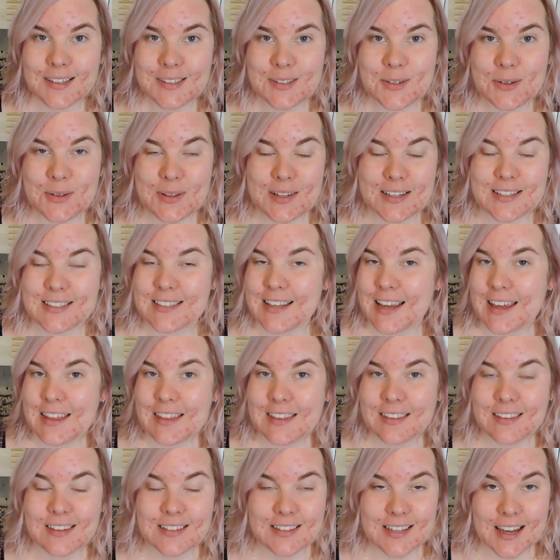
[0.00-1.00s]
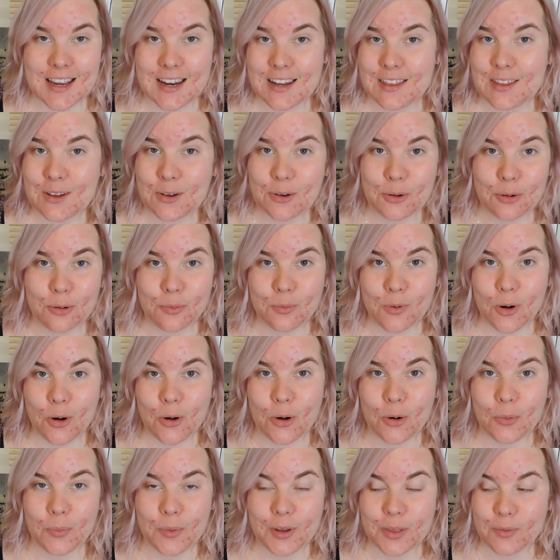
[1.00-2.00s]
That's not to say that there's anything at all
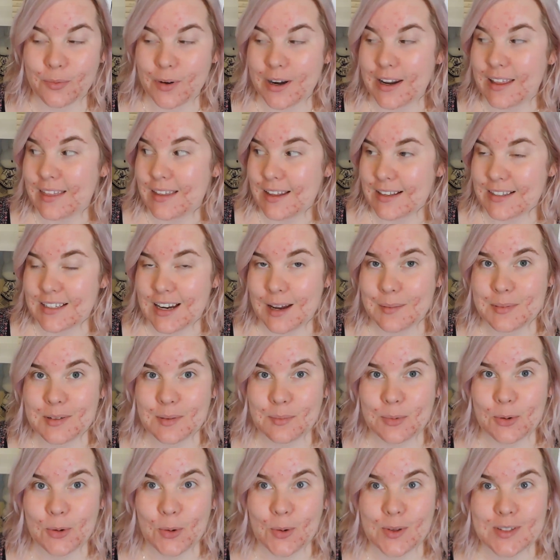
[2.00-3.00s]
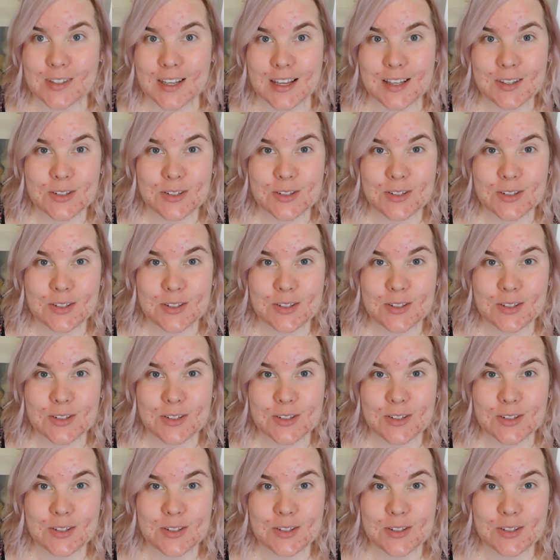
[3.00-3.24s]
wrong with reading these types of books.